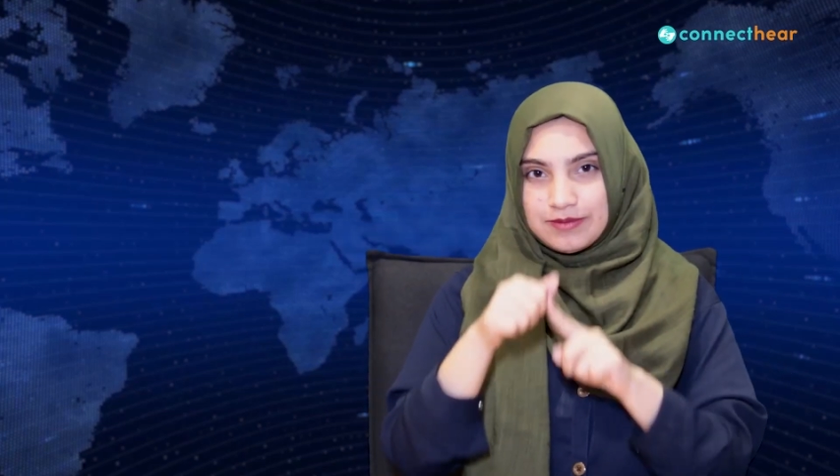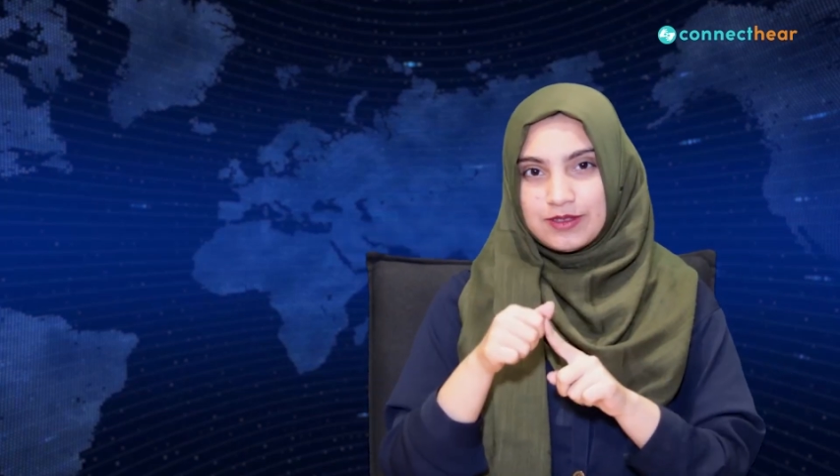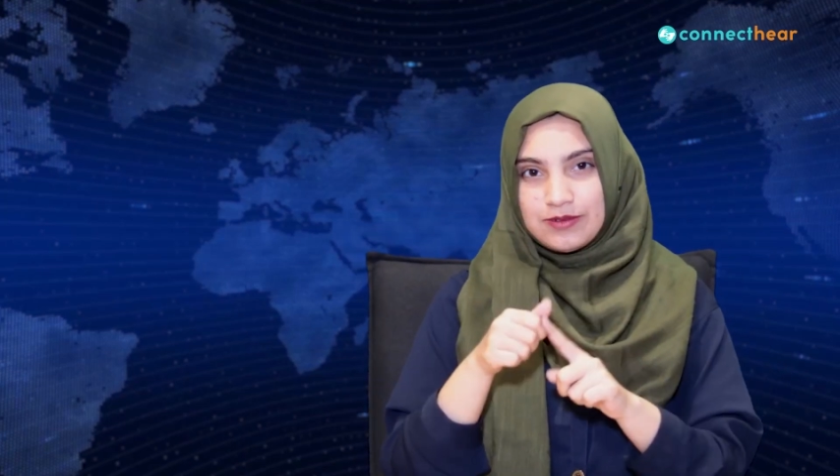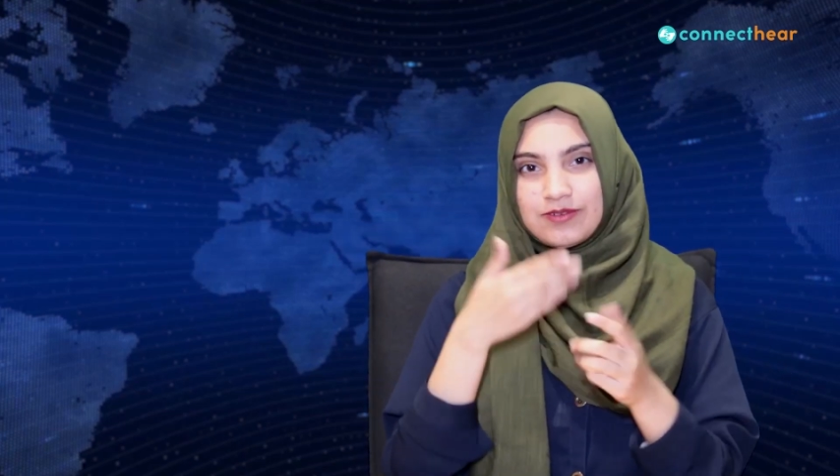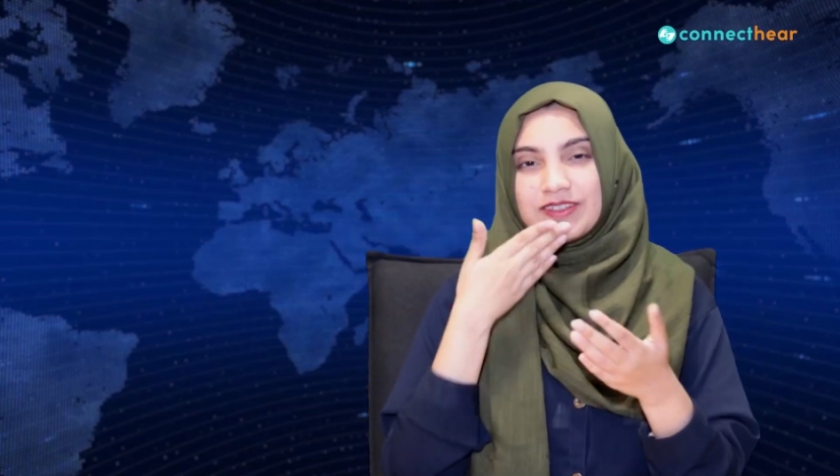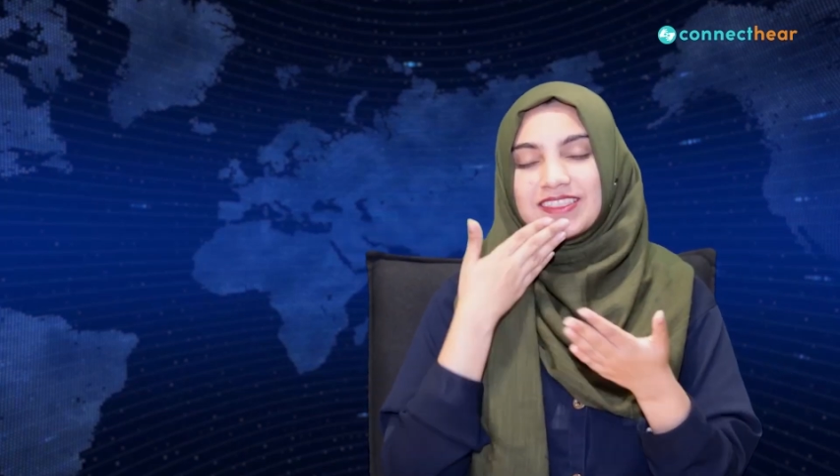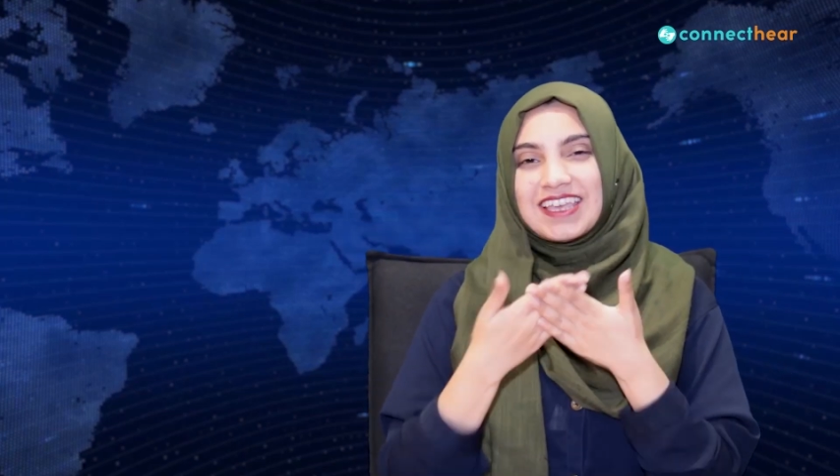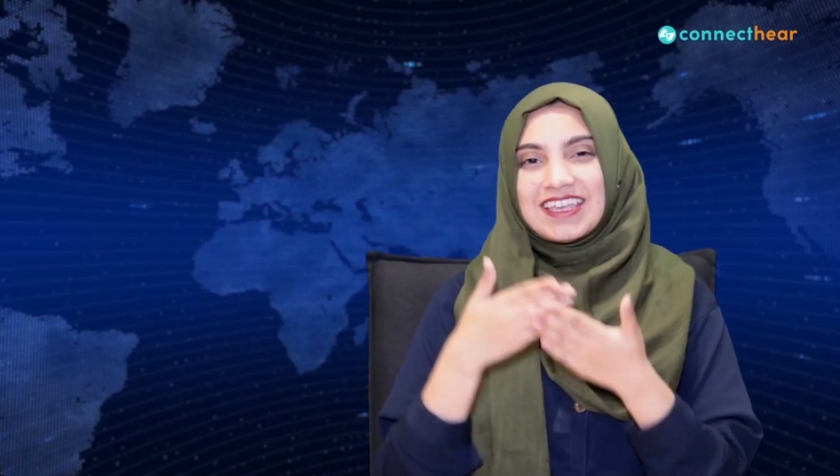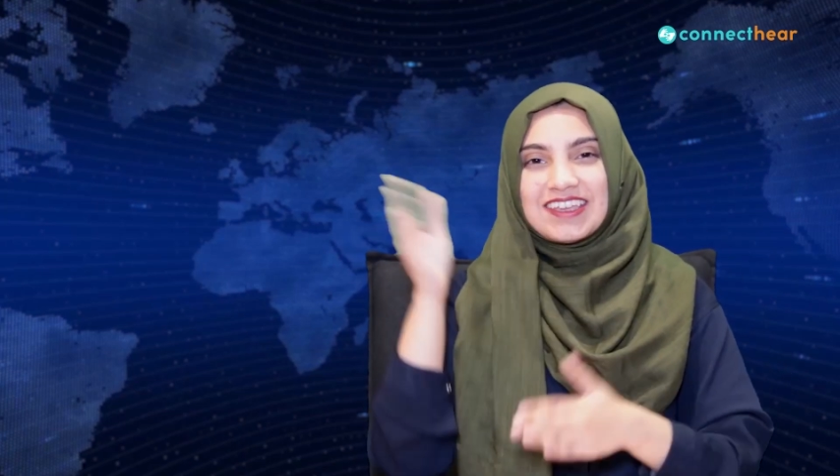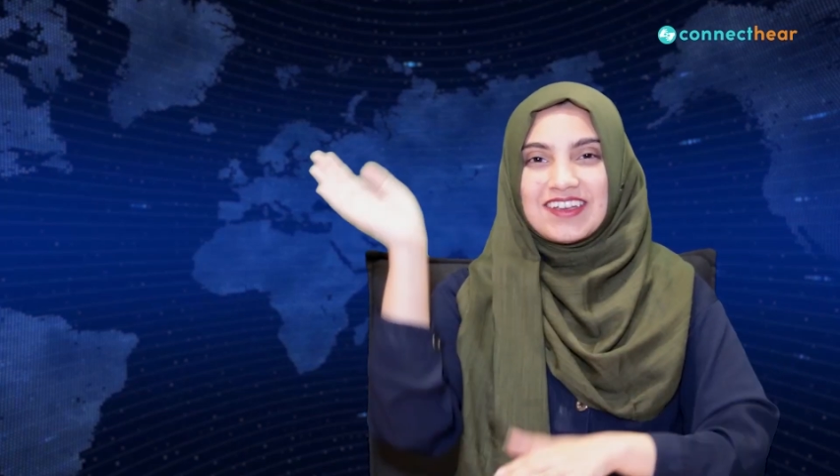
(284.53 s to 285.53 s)
and
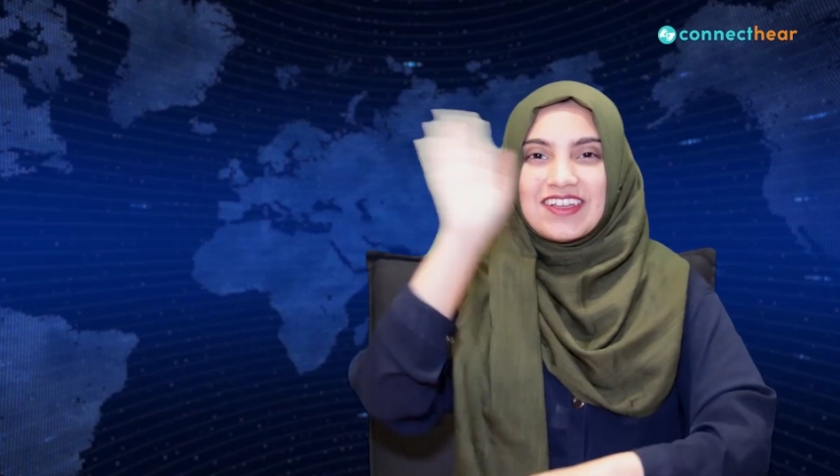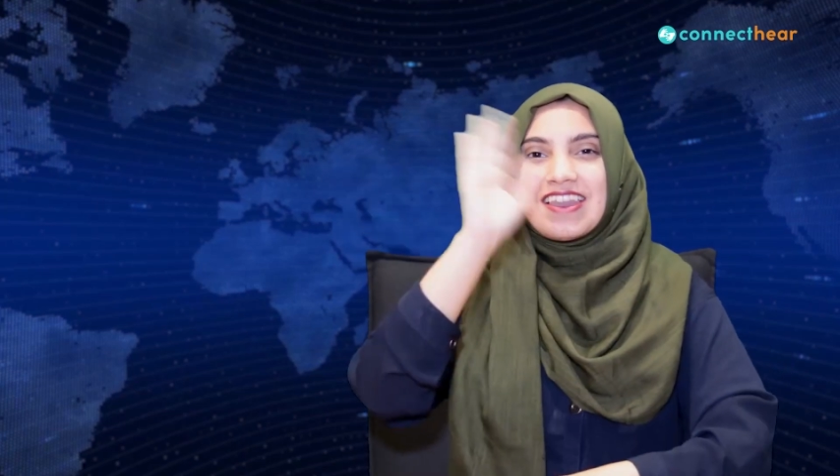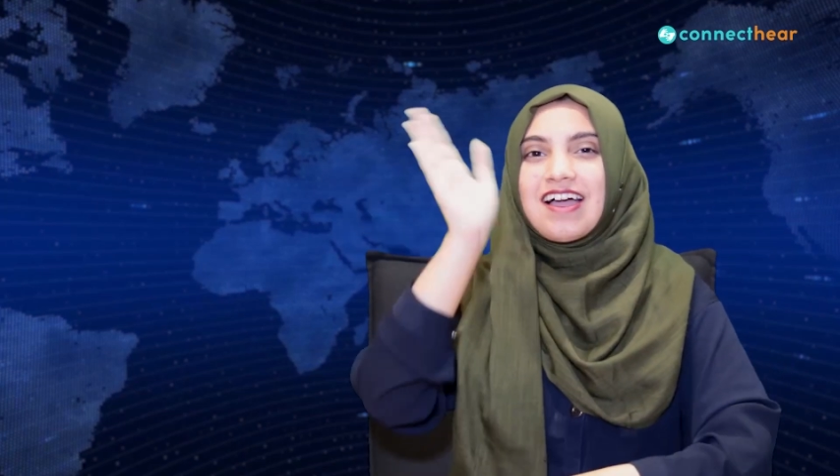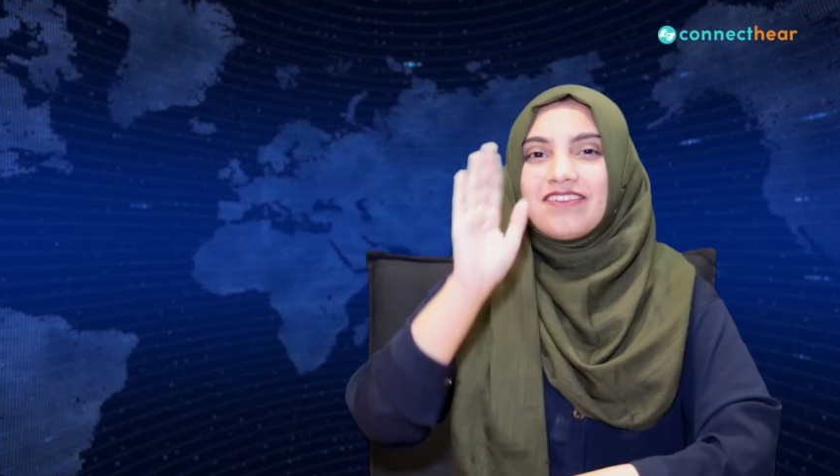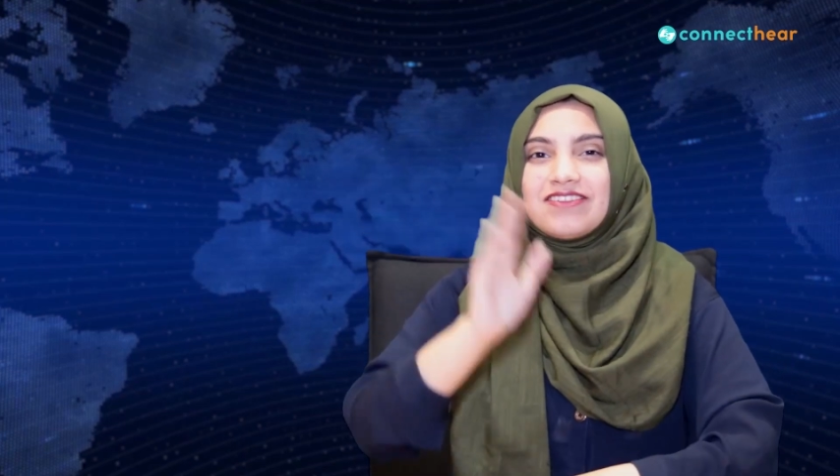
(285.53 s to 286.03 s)
subscribe.